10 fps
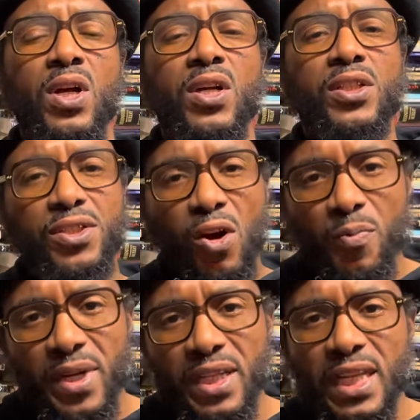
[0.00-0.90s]
Show
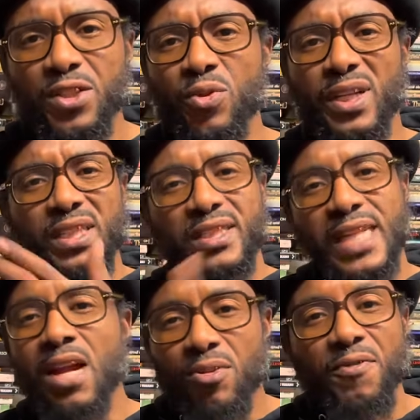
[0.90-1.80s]
me that you can
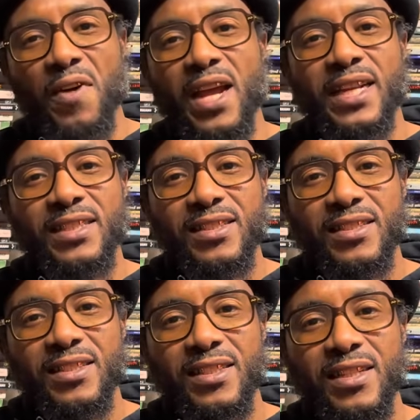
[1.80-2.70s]
sacrifice
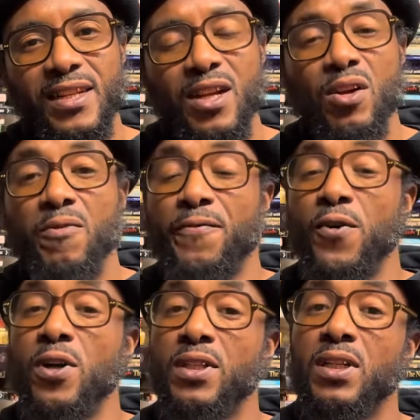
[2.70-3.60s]

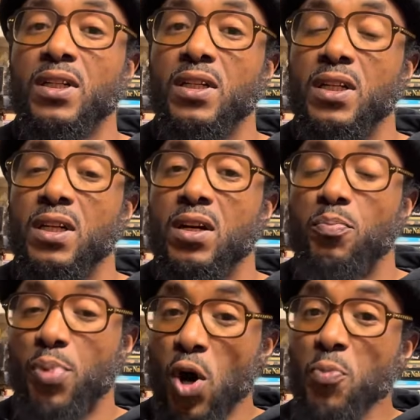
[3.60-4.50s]
for the
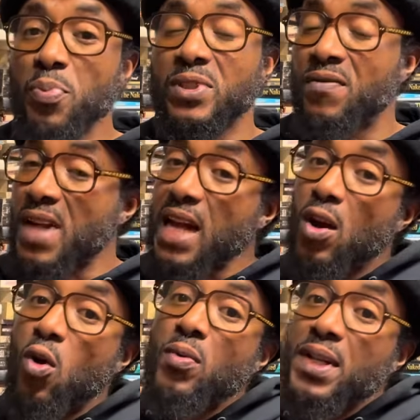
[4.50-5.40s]
purpose of not
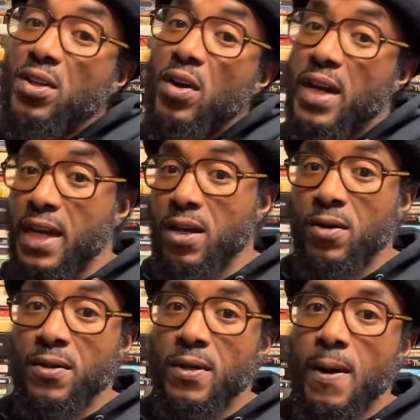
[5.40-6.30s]
only your
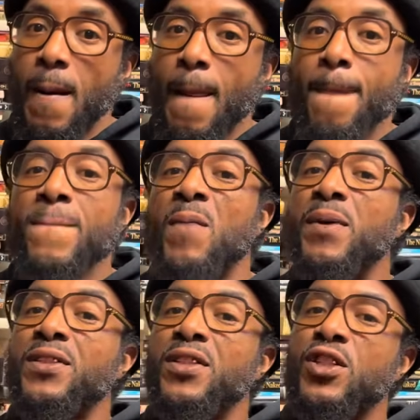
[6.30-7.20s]
health,
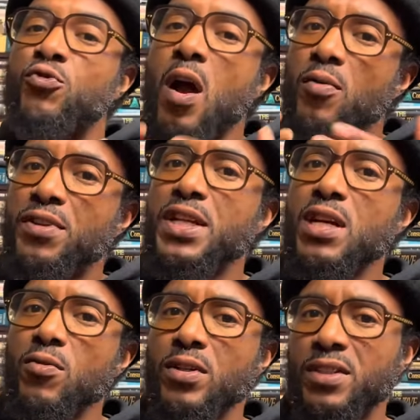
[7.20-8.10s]
but to draw
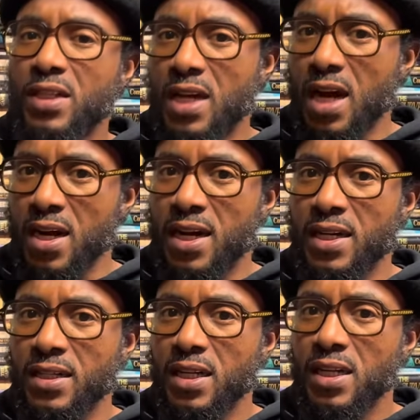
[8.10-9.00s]
nearer to God.
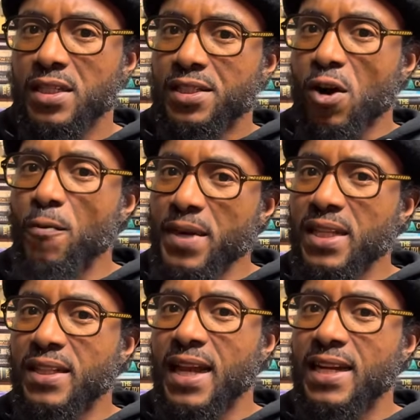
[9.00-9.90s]
Show me
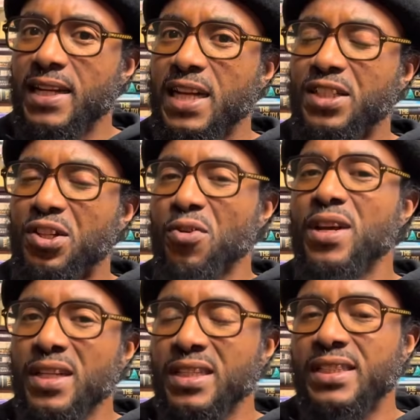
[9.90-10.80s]
that
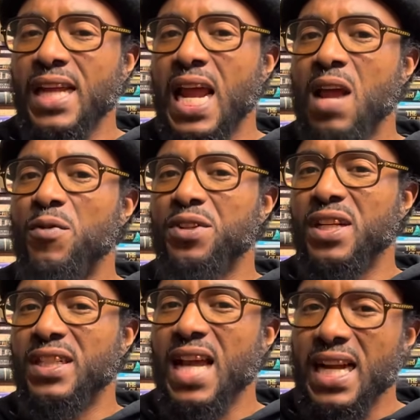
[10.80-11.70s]
during this time when you're
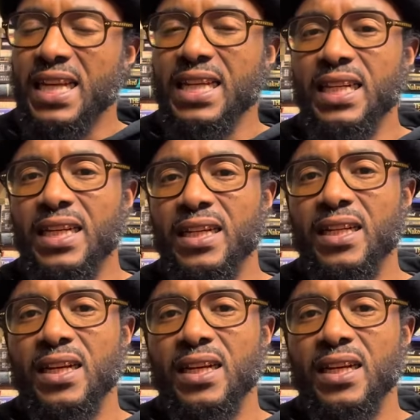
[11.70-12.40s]
not eating,